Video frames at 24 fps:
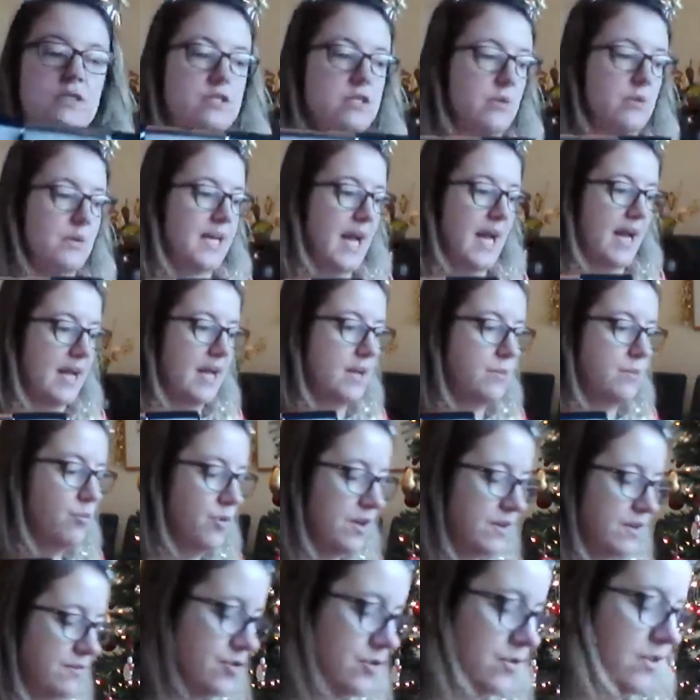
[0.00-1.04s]
So again,
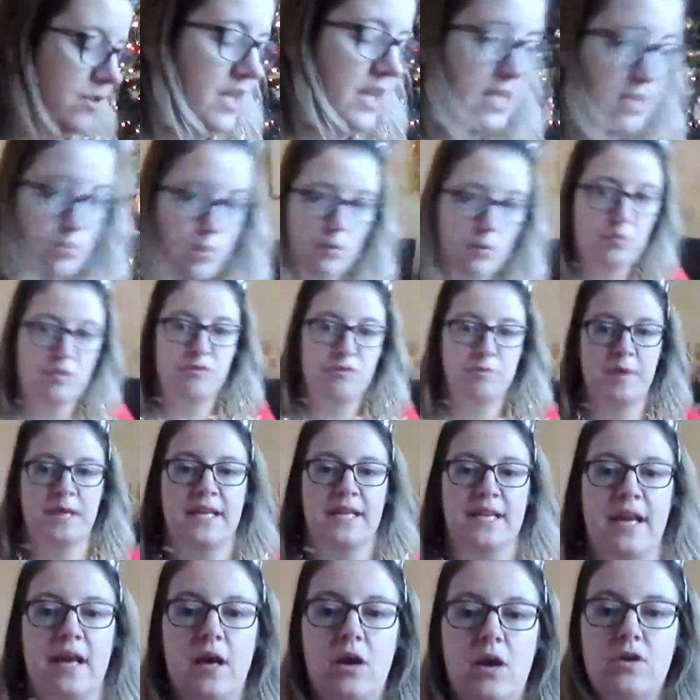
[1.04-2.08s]
we've done this when we've
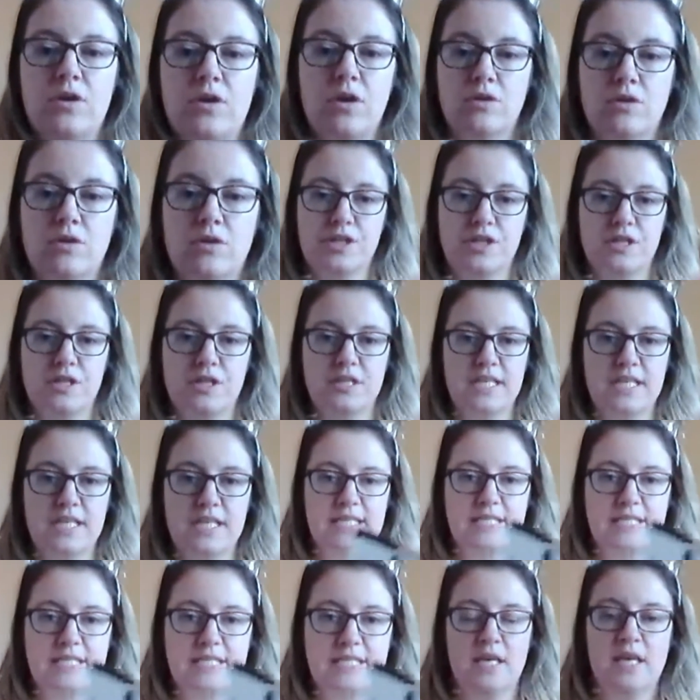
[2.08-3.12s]
been out on long
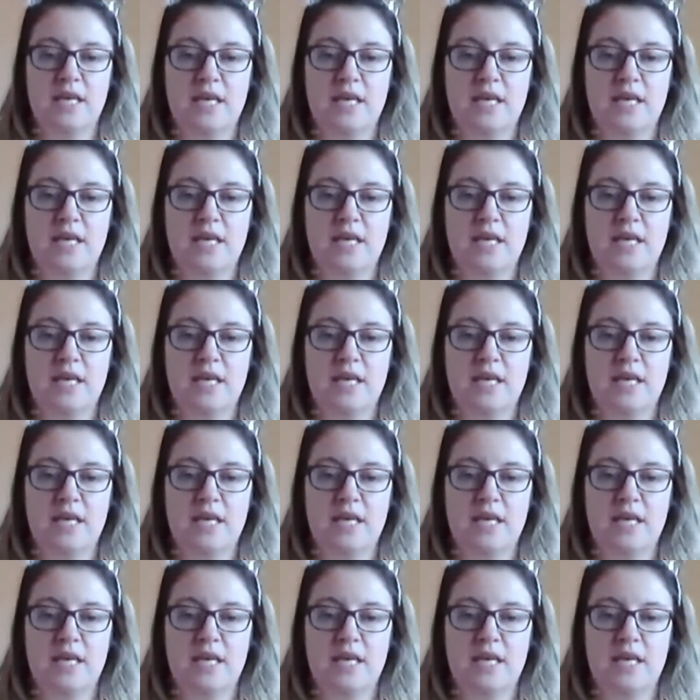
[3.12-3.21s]
journeys,